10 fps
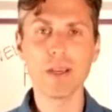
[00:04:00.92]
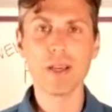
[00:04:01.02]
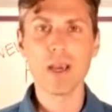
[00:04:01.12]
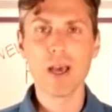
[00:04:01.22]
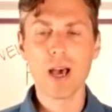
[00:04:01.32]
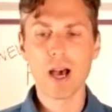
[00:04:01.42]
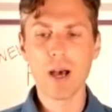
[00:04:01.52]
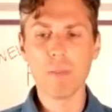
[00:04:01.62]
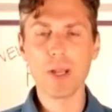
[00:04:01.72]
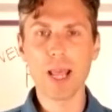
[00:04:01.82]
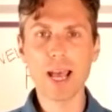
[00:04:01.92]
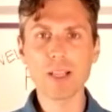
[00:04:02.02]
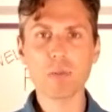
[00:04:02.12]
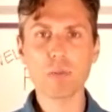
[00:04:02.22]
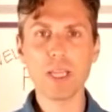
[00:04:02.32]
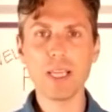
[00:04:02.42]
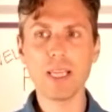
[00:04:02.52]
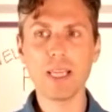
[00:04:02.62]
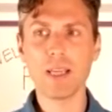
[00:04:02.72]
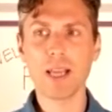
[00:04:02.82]
Uh, but as we,
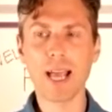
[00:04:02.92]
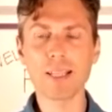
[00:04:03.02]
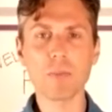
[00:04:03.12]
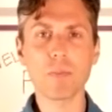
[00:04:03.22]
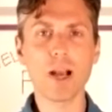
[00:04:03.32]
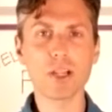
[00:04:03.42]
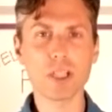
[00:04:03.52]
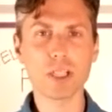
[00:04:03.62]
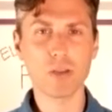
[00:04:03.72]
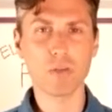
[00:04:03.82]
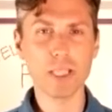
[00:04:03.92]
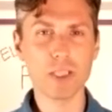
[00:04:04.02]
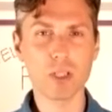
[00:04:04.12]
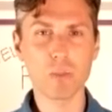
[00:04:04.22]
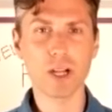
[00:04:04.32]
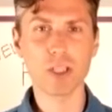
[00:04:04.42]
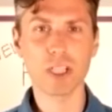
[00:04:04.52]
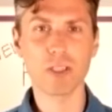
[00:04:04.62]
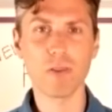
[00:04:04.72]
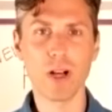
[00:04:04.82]
as the project, the research project
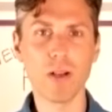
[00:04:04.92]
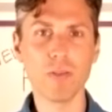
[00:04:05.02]
evolved,